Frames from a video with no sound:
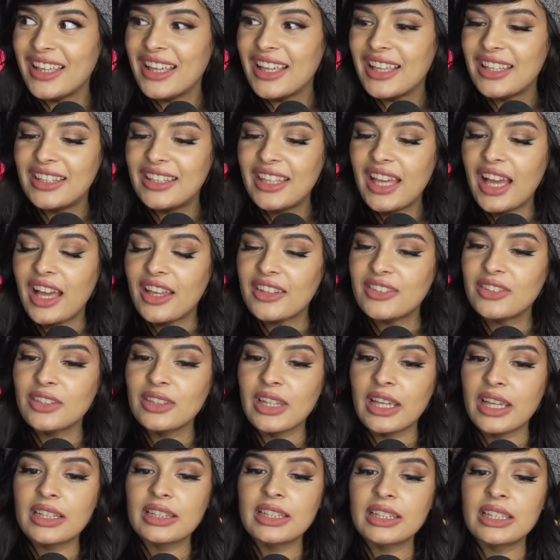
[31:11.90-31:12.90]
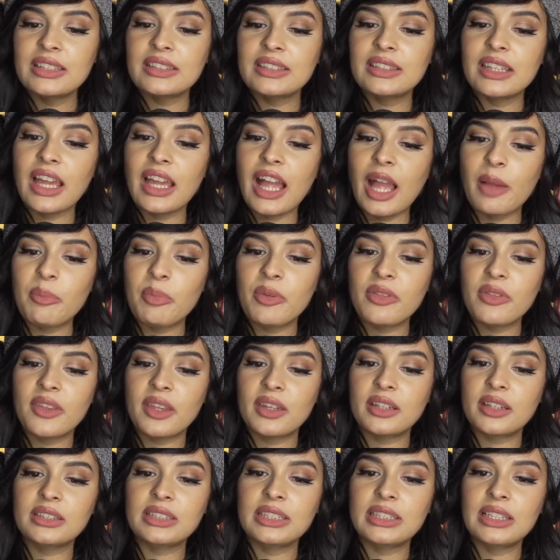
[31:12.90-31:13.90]
Yeah, so like let's say
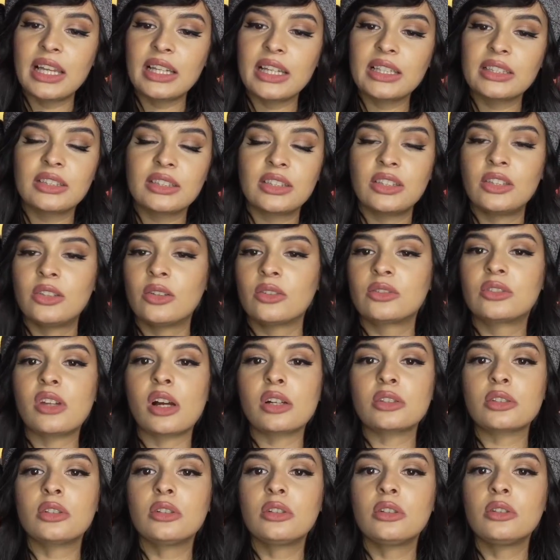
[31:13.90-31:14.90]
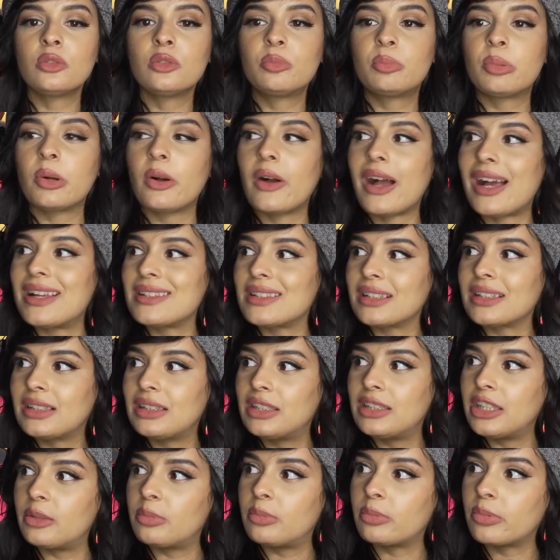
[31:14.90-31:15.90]
hypothetically like, you know, Dr. Lupo has a
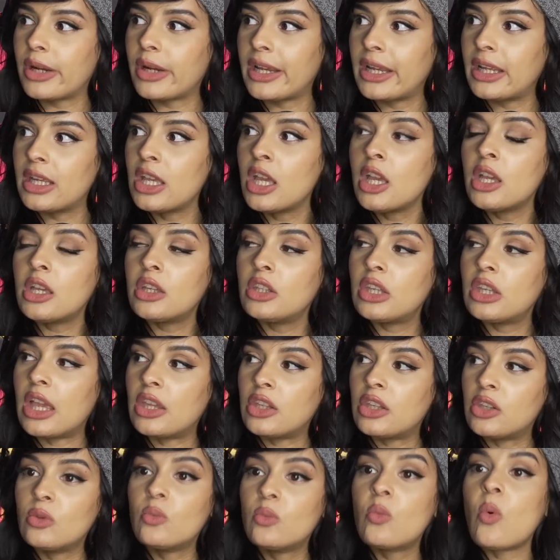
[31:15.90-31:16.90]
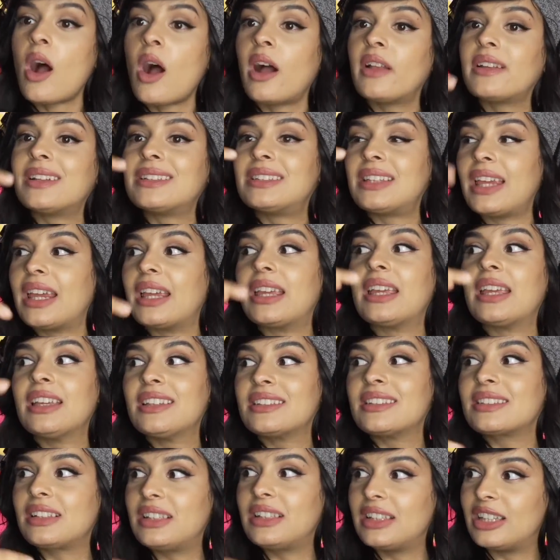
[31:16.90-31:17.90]
clip, right? And you want to take
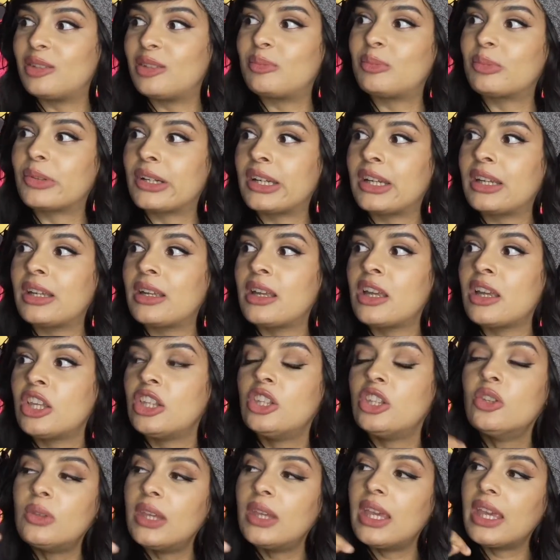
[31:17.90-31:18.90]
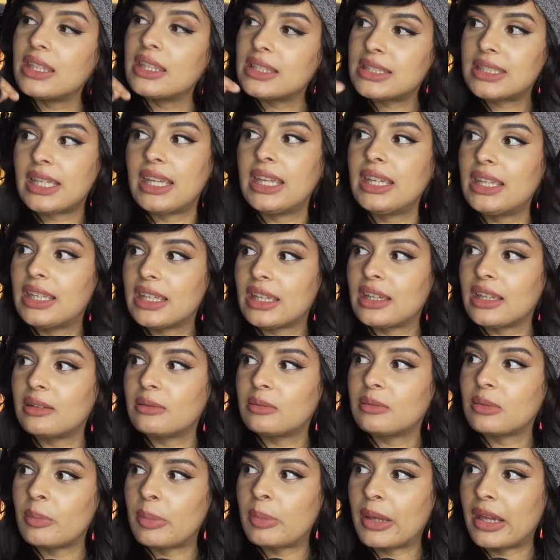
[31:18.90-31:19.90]
his clip, right? You can't take it
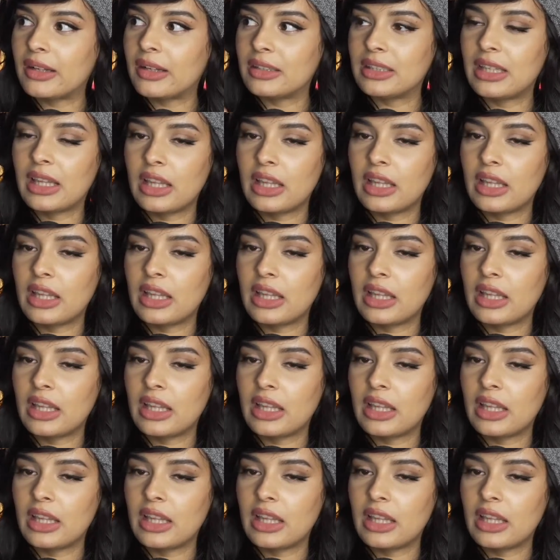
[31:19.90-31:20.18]
apparently.